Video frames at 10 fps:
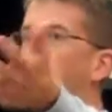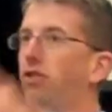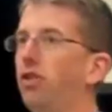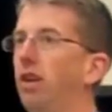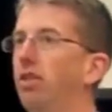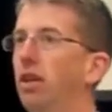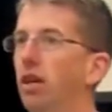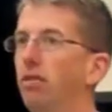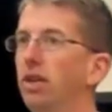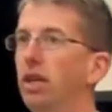7
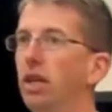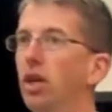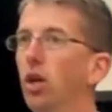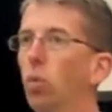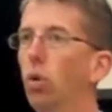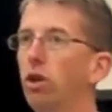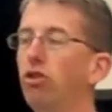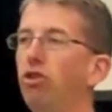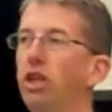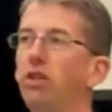of the
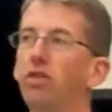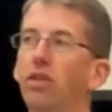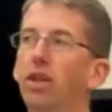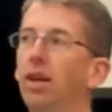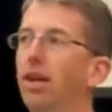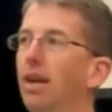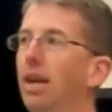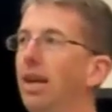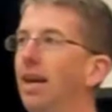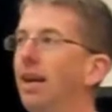worksheets
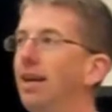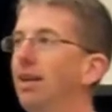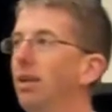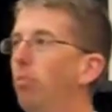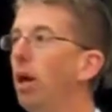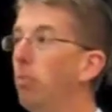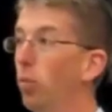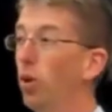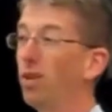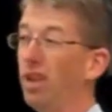and
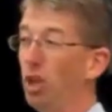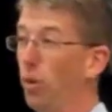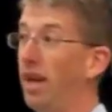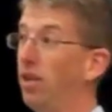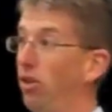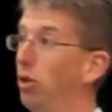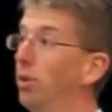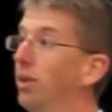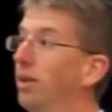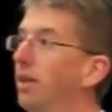paperwork that you had to do.
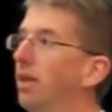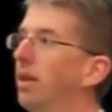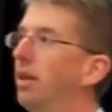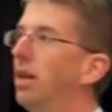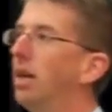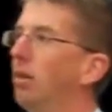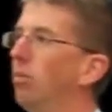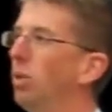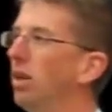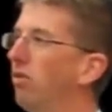
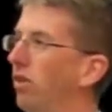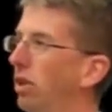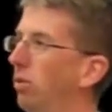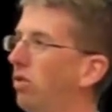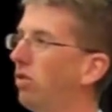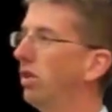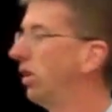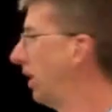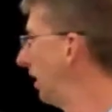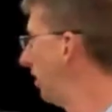They
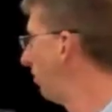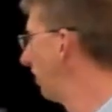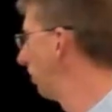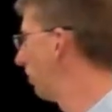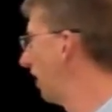didn't feel it was